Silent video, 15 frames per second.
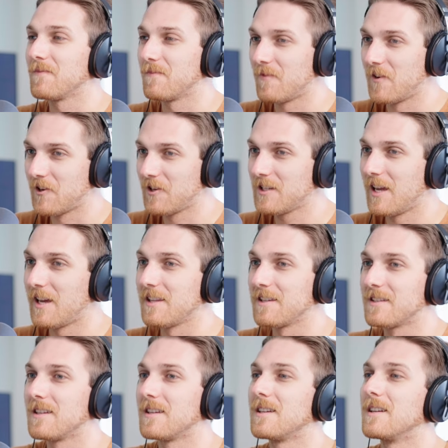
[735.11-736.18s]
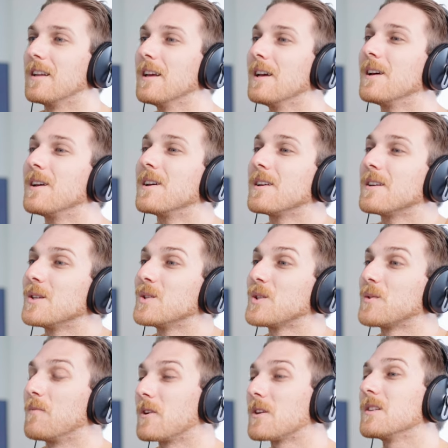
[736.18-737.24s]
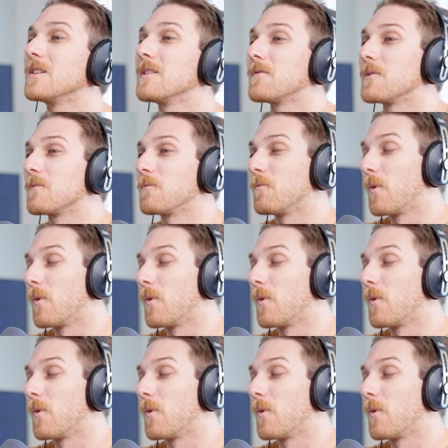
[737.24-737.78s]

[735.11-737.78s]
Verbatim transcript: Very talented, smart in different